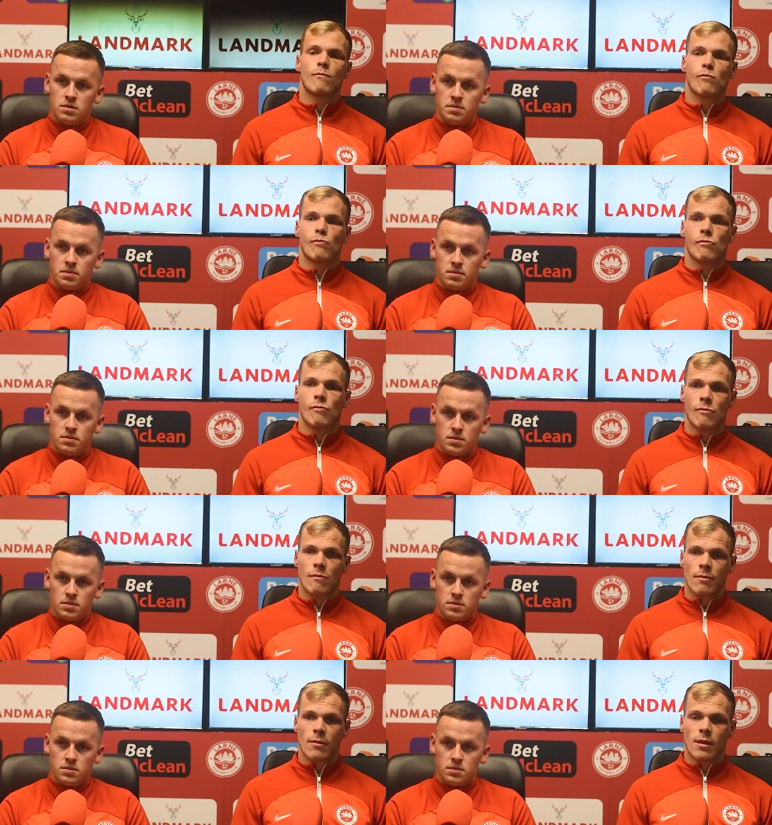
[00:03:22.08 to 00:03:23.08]
Speaker 1: points on,
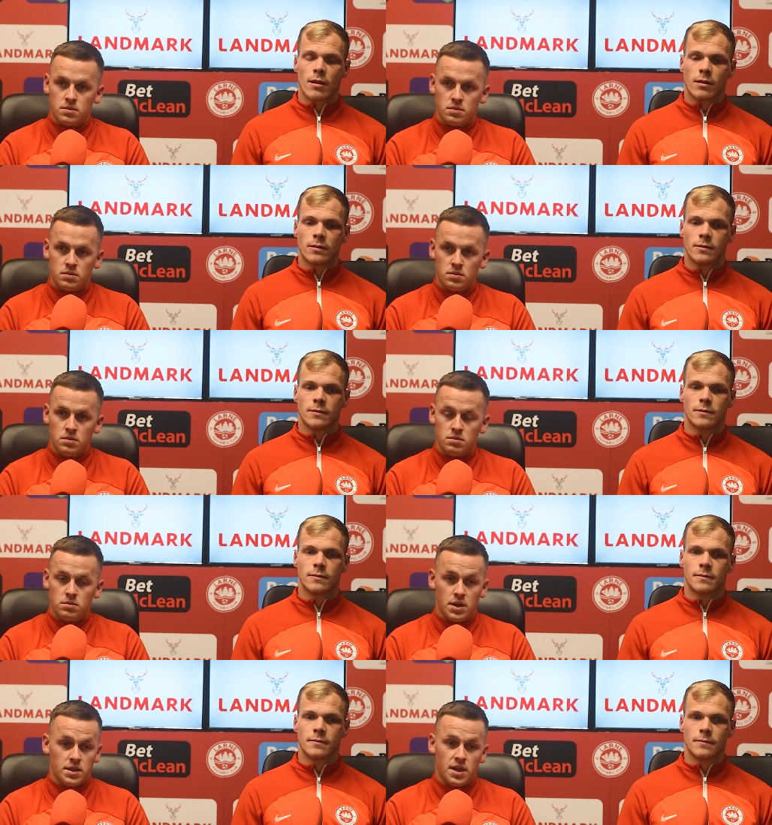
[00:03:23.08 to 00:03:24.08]
on offer as well.
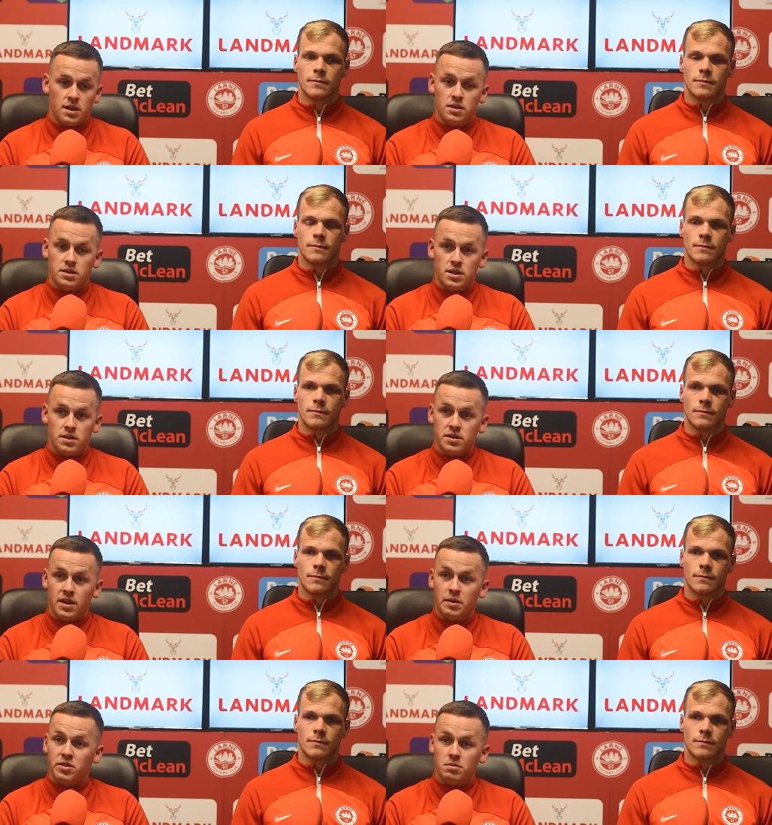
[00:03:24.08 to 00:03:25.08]
Yeah, exactly. You get the
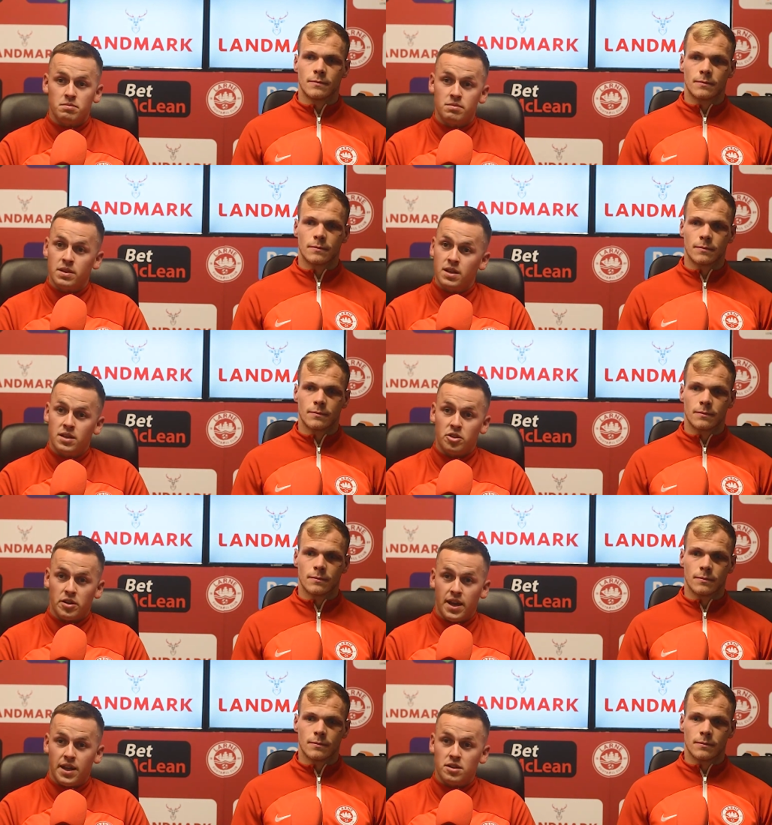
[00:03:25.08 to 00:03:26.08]
same from
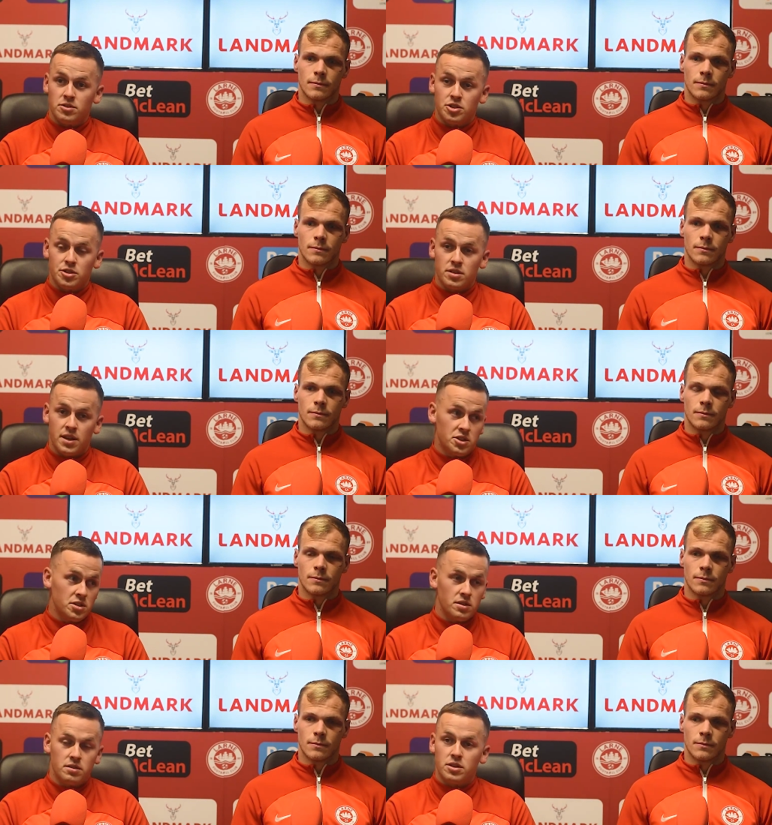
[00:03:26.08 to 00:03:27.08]
Dungannon on Tuesday night as
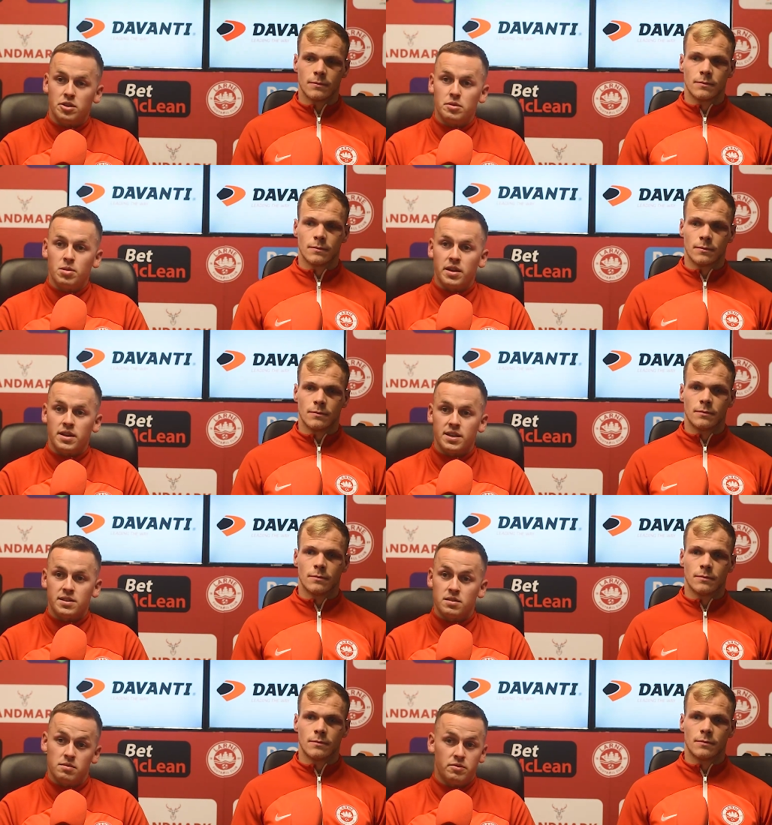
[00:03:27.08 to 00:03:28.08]
you, you do playing
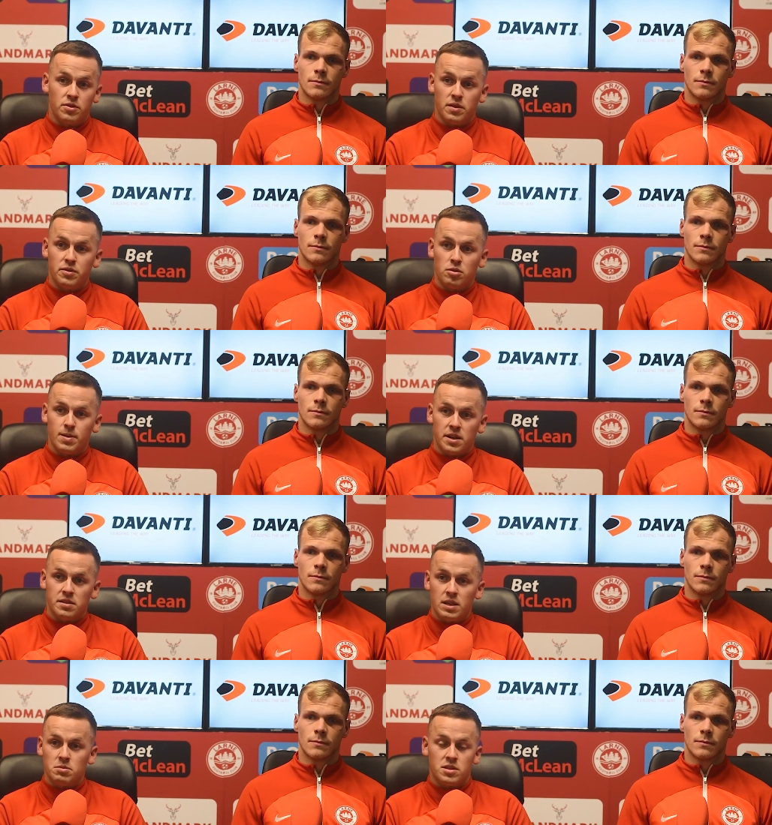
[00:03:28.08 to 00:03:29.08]
against the four bigger
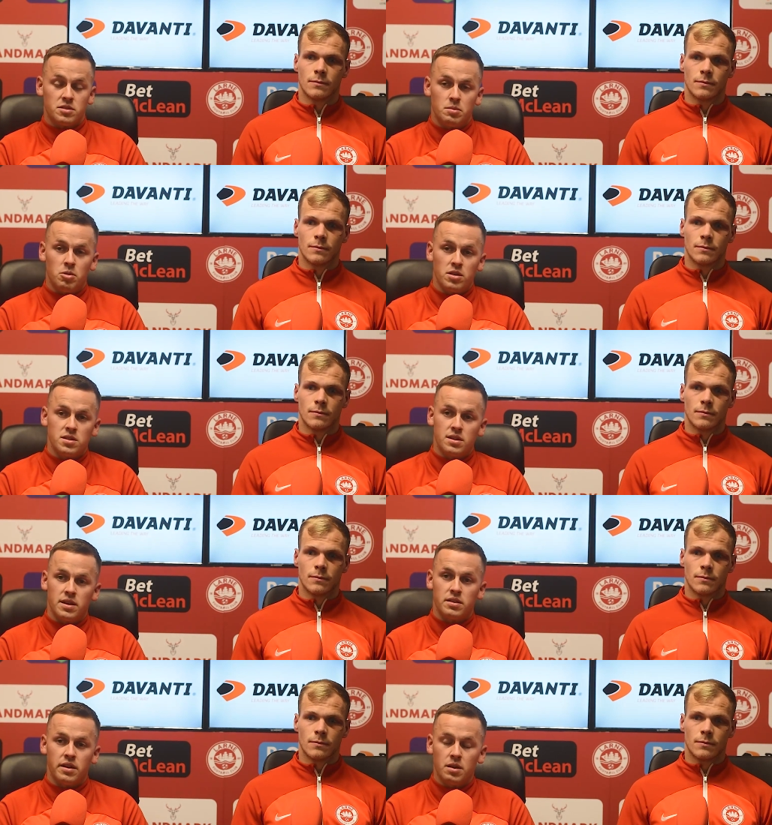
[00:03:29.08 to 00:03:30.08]
teams. It's three points at the
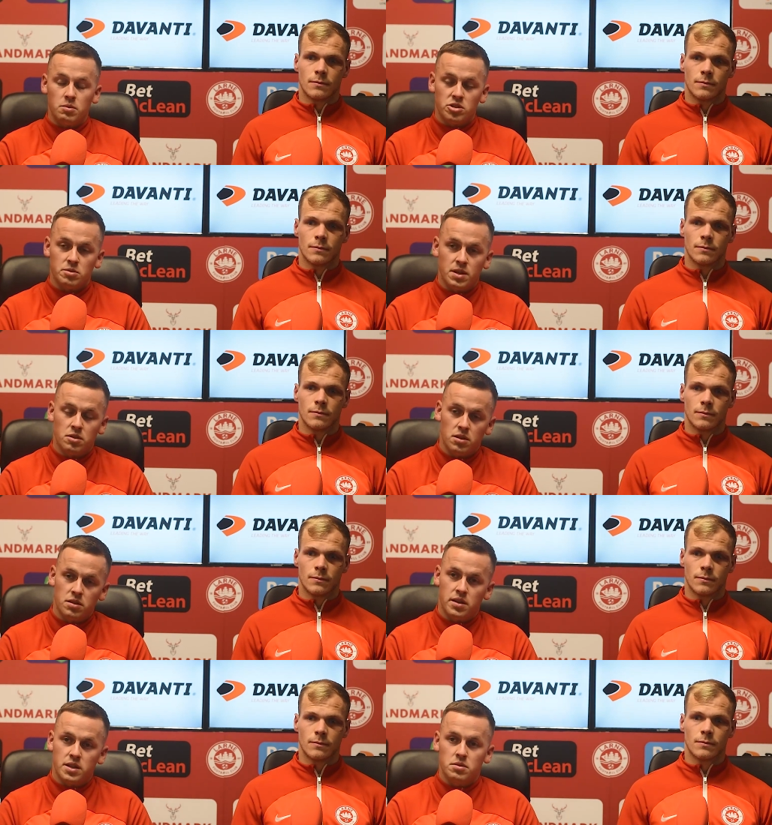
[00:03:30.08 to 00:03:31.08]
end of the day, and we'll just be going on to
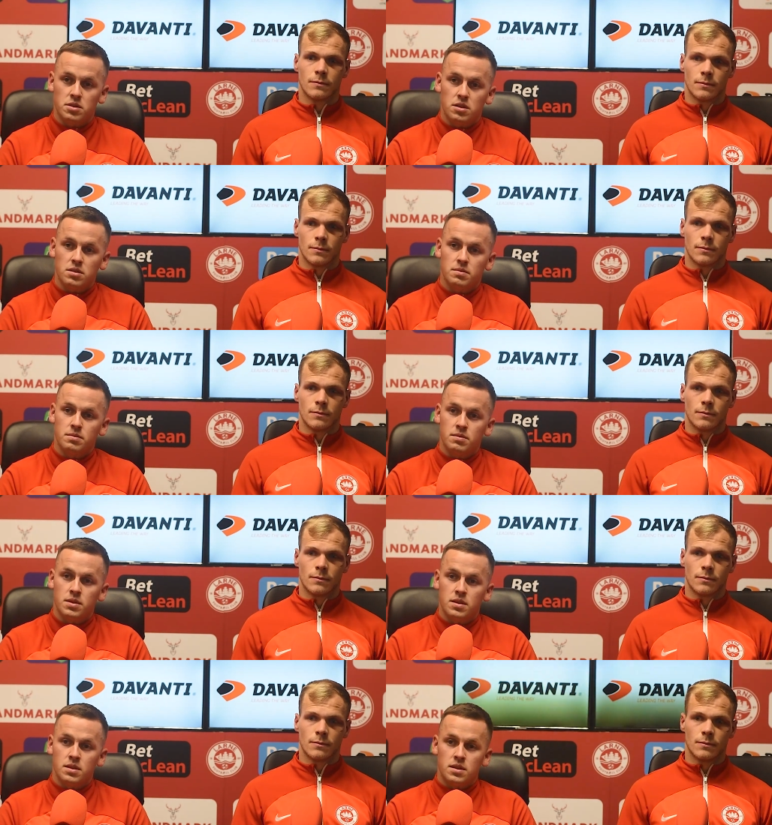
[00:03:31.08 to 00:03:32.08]
the next one now
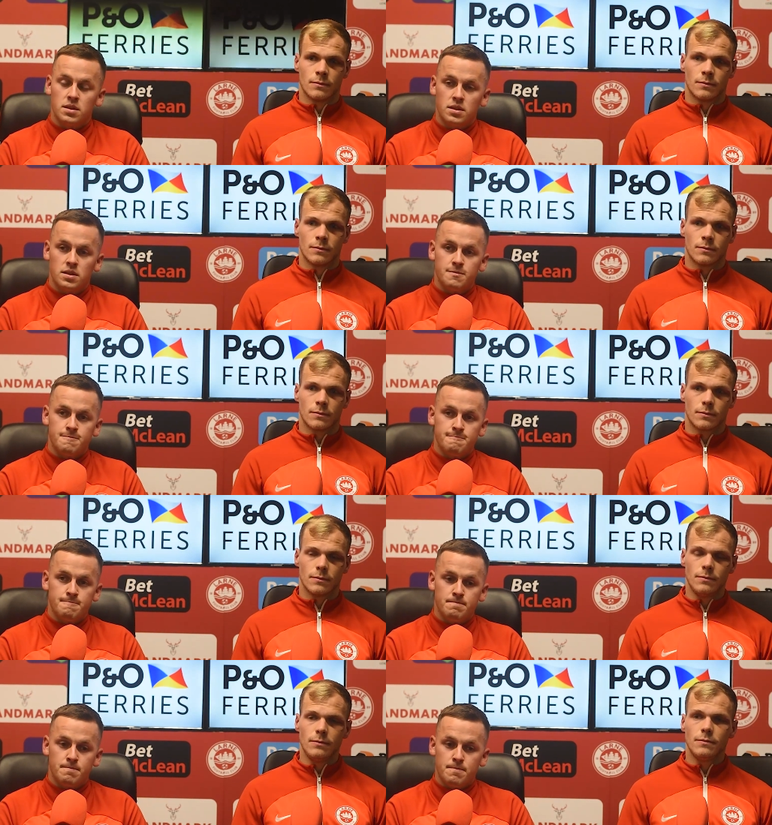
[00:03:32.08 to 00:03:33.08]
yeah, Leroy, and uh,
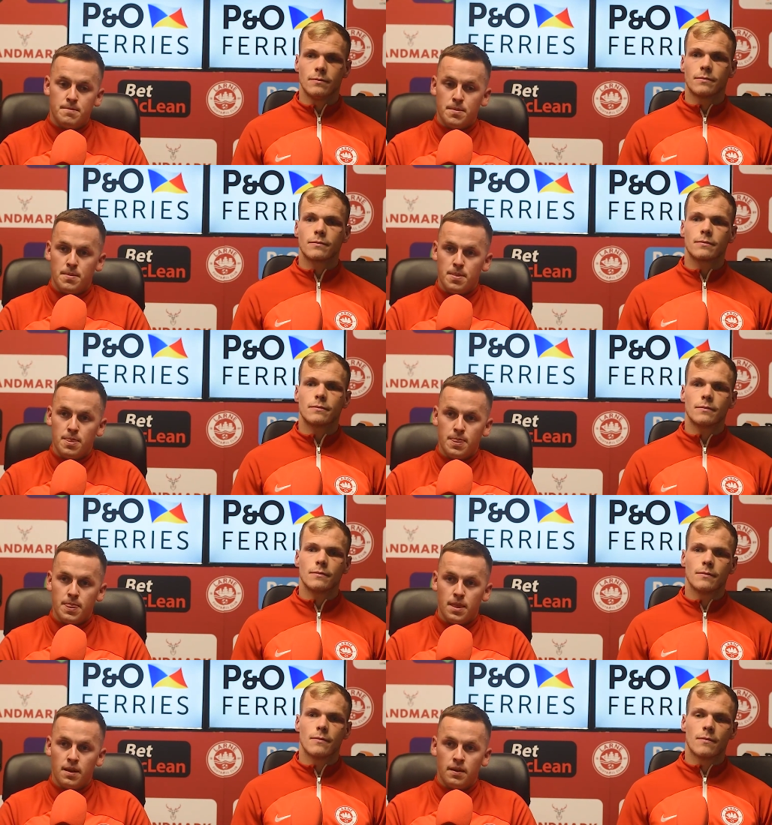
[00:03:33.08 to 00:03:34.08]
as we
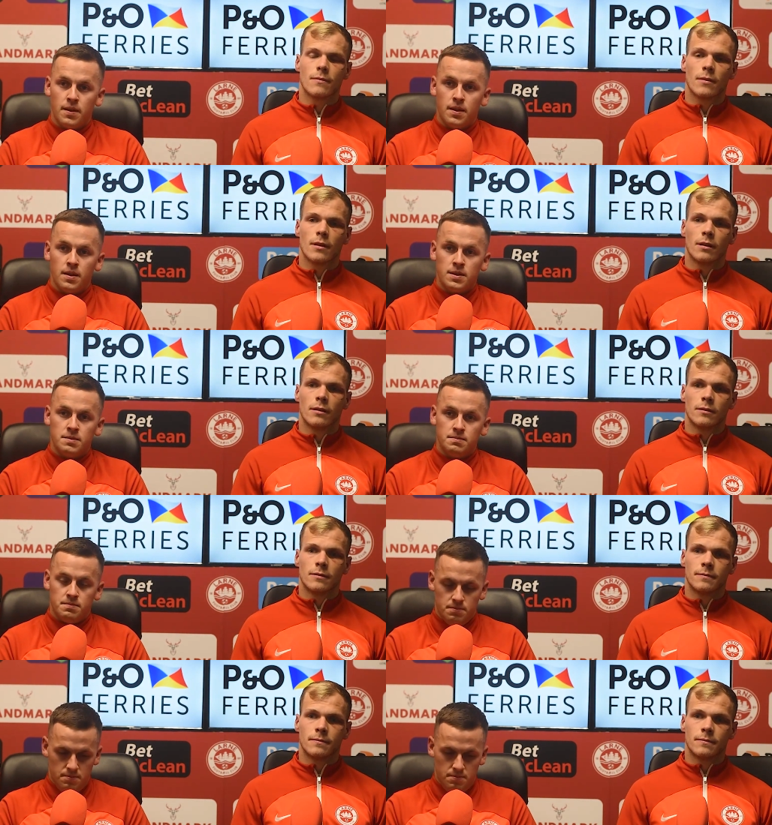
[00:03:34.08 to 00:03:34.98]
play another game at Inver,